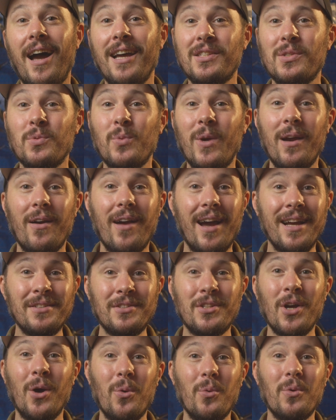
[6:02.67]
I swear, I
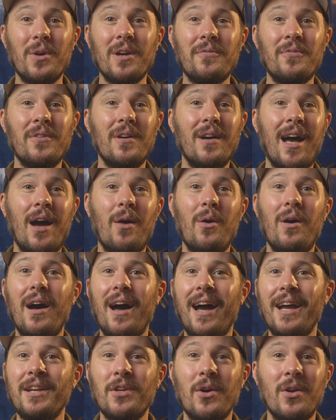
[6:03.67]
don't work for
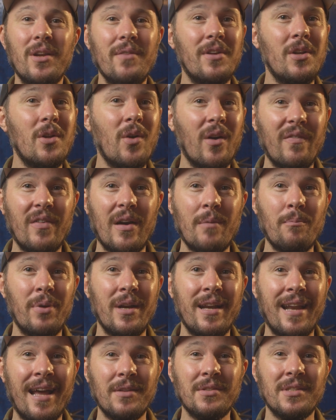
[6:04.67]
Laowa, I don't even know if I'm
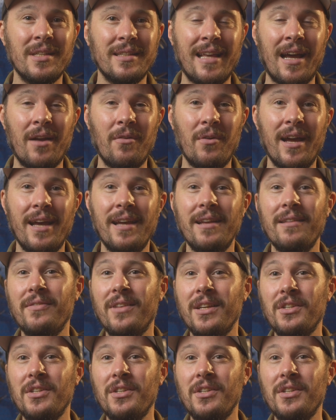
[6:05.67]
pronouncing that right,